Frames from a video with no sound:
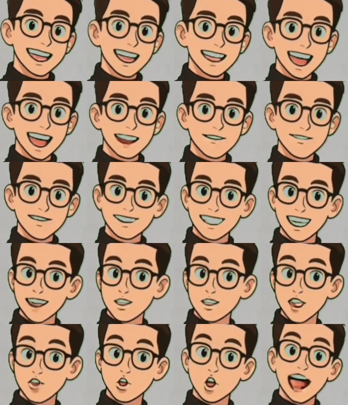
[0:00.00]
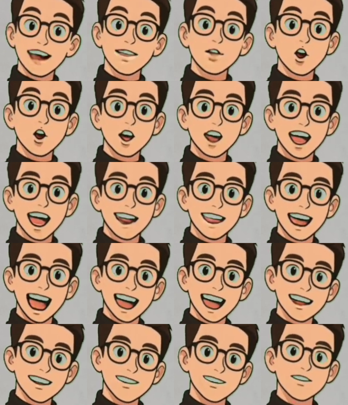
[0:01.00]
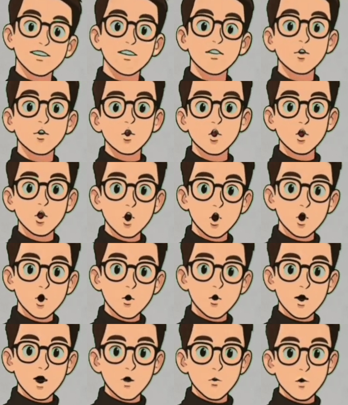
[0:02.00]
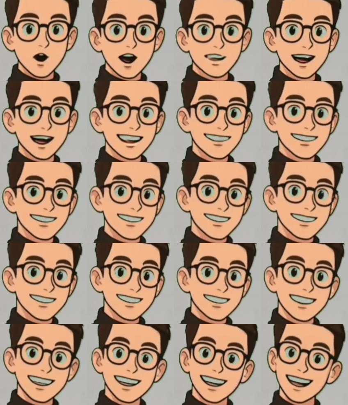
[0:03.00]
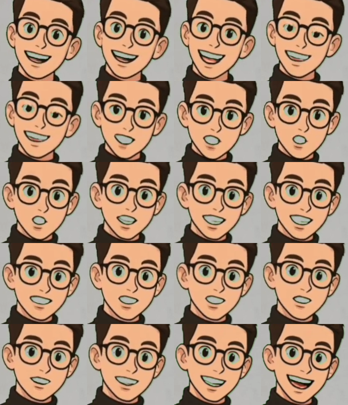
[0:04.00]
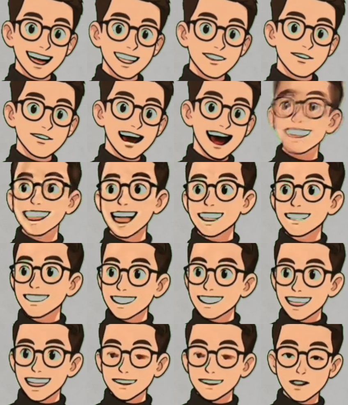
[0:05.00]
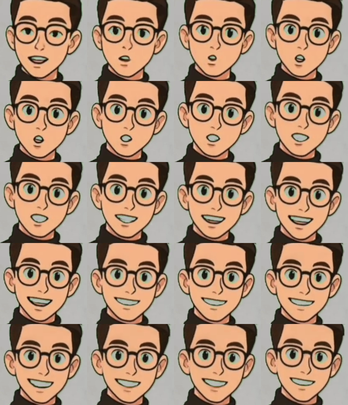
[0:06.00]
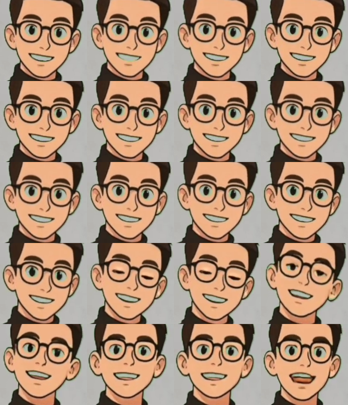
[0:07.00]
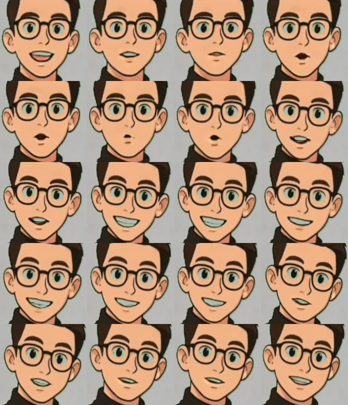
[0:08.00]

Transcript: The end of the tube pushes the air molecules next to it, and these in turn push other molecules. This sets up a longitudinal disturbance traveling down the tube.